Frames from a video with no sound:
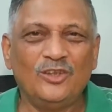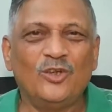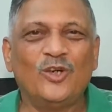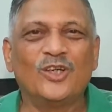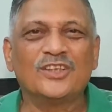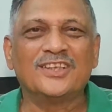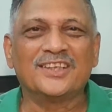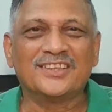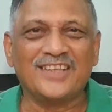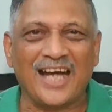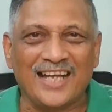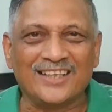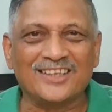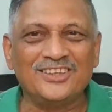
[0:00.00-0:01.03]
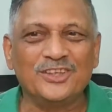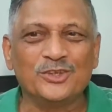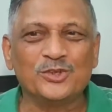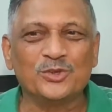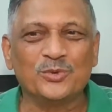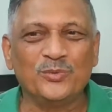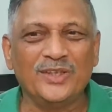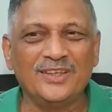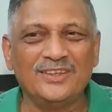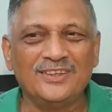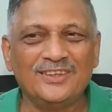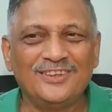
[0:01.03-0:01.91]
or the dark Yajurveda